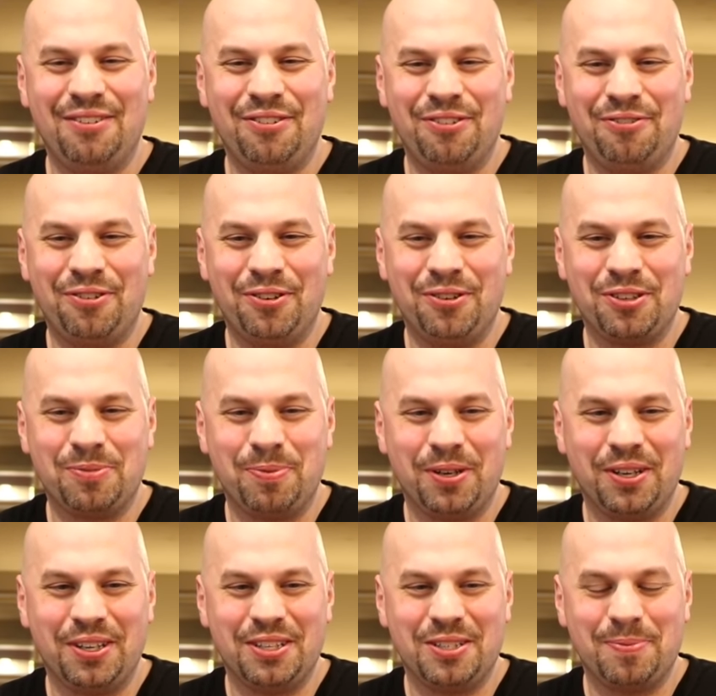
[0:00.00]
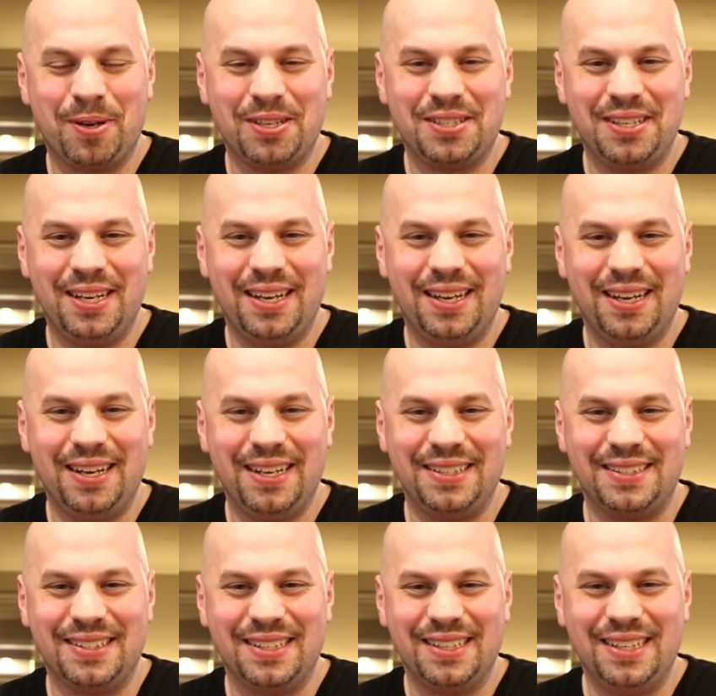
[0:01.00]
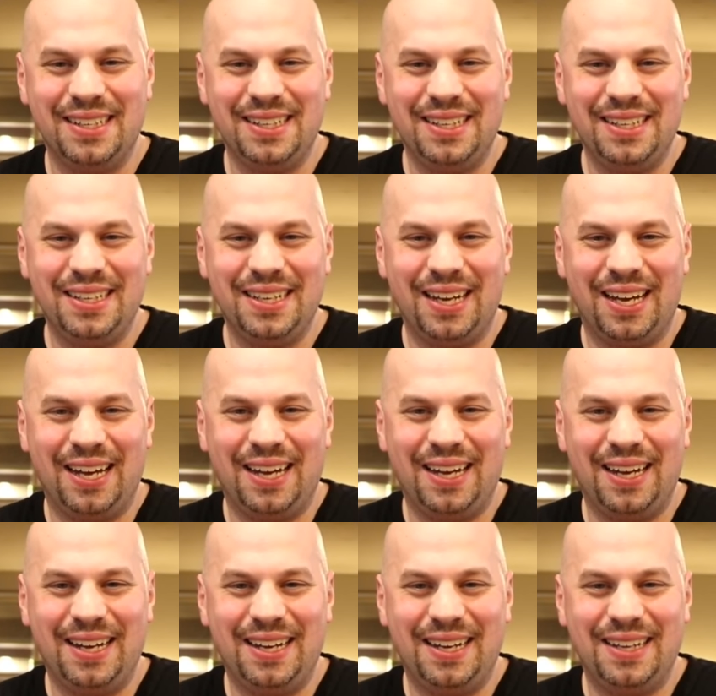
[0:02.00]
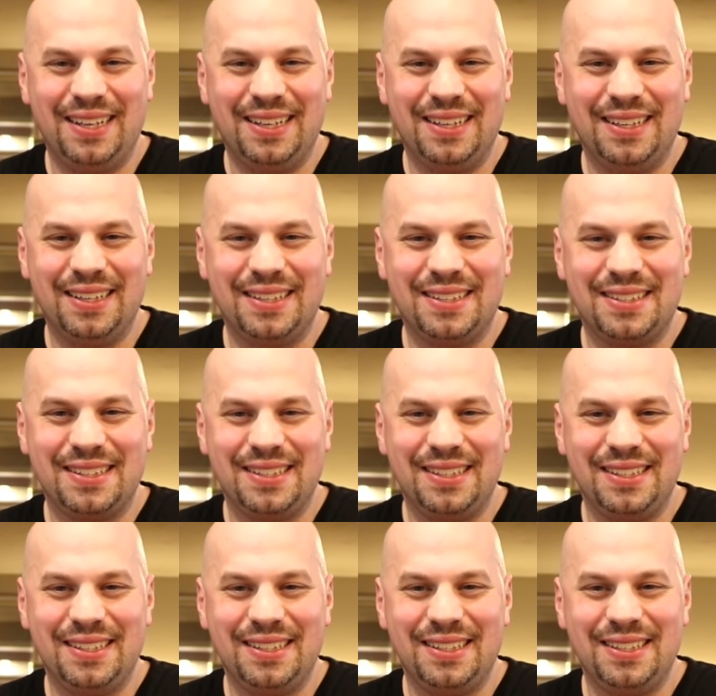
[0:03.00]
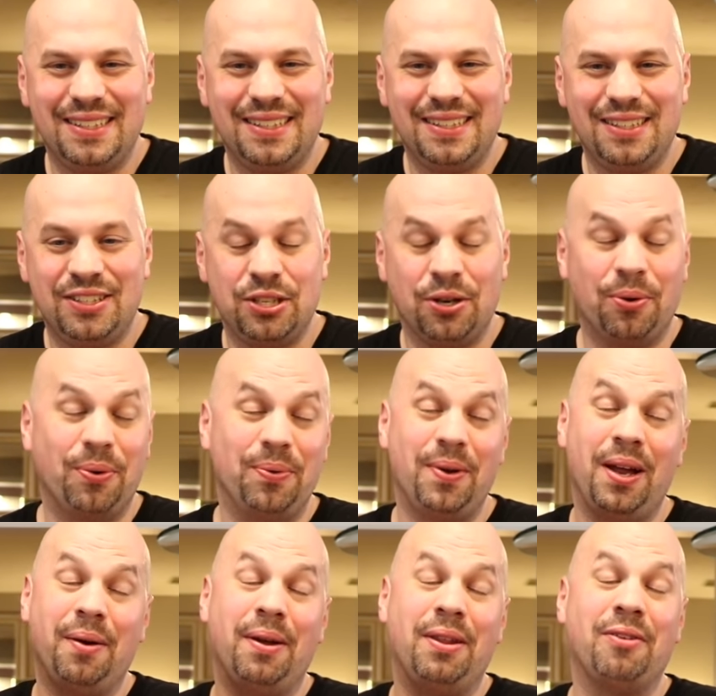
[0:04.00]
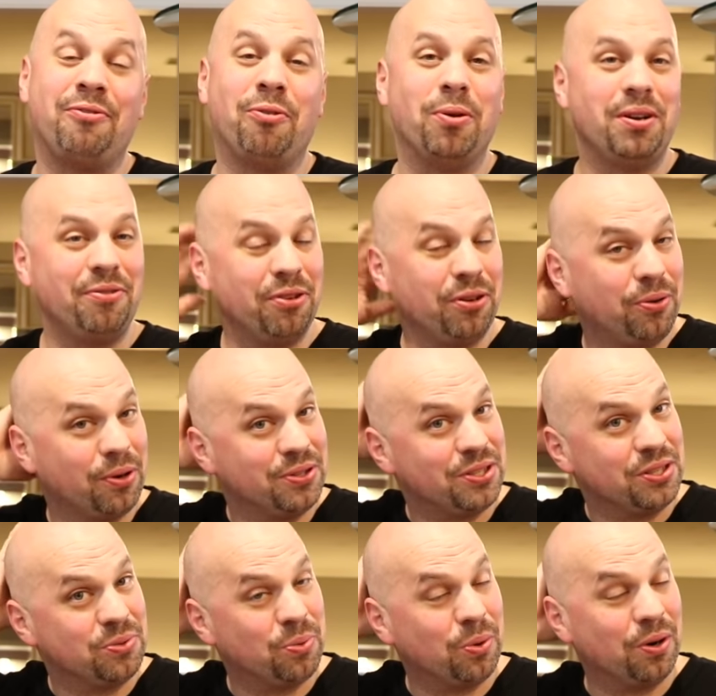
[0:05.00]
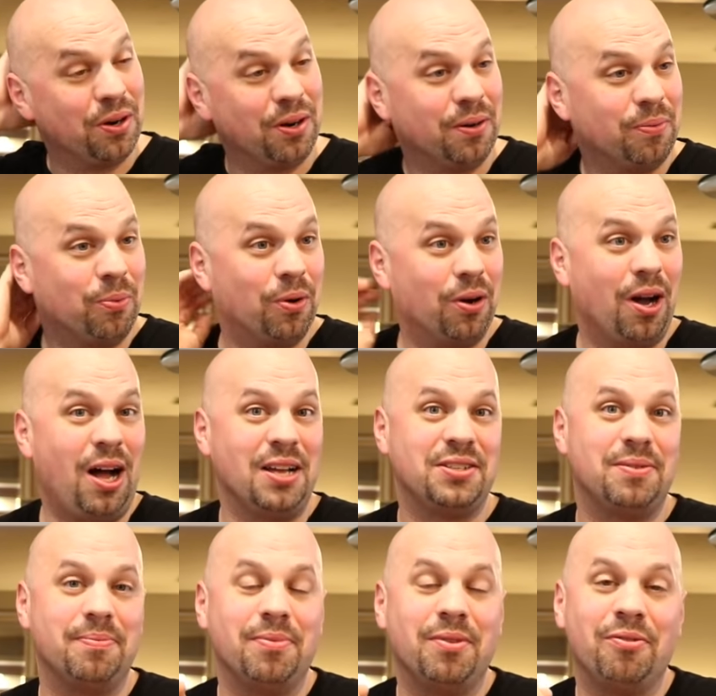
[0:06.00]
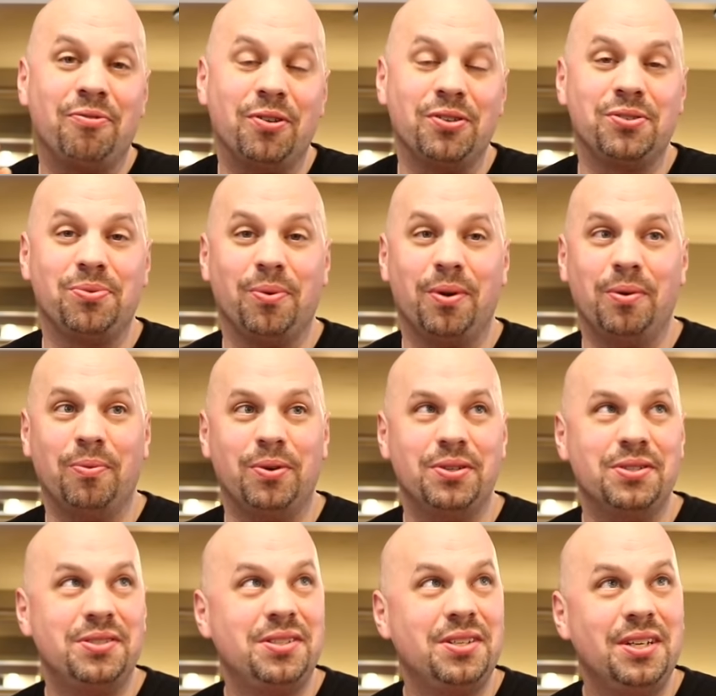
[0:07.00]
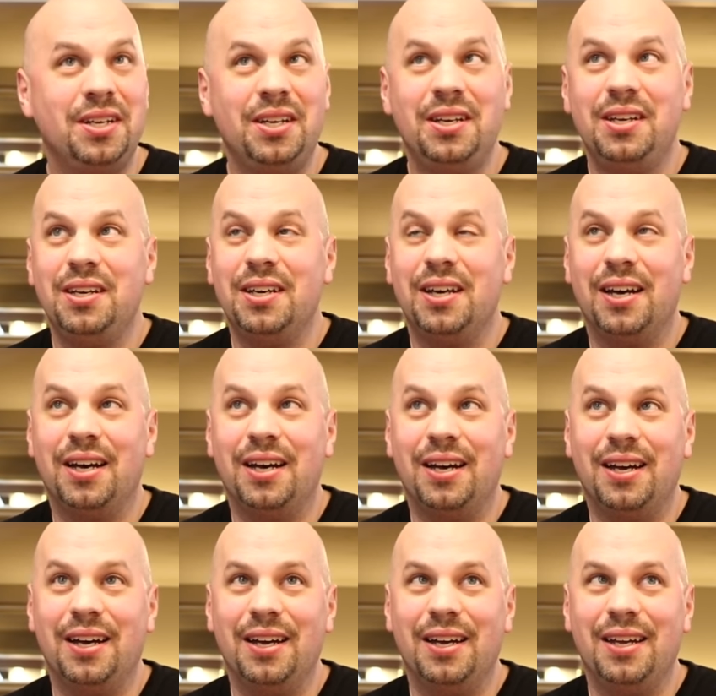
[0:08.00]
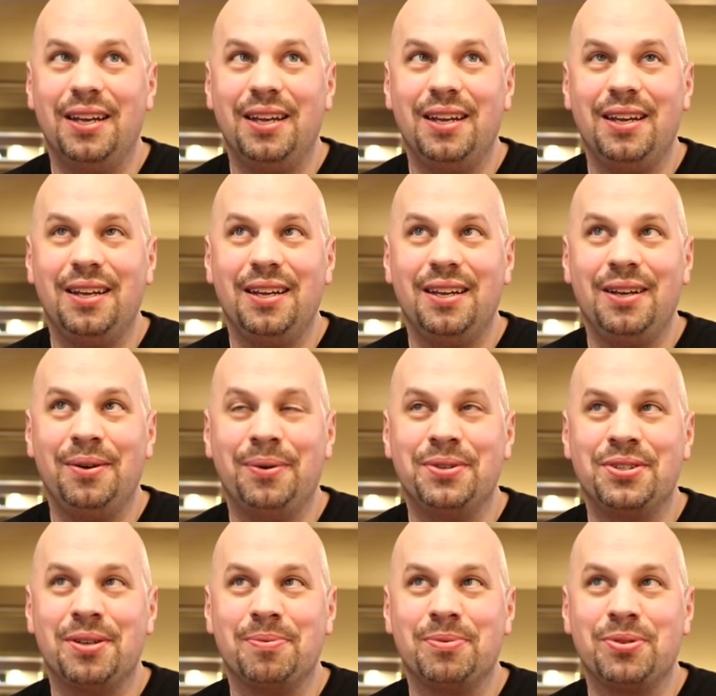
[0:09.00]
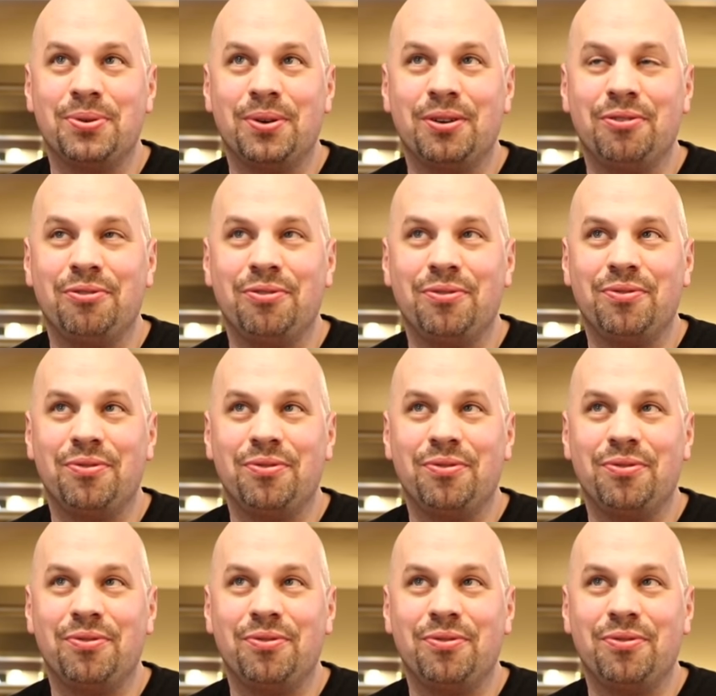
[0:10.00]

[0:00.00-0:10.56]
folks, bring on the spots. Yeah, nice. Let's see. So anyway, the four different courses were awesome. The first one was, it was some sort of,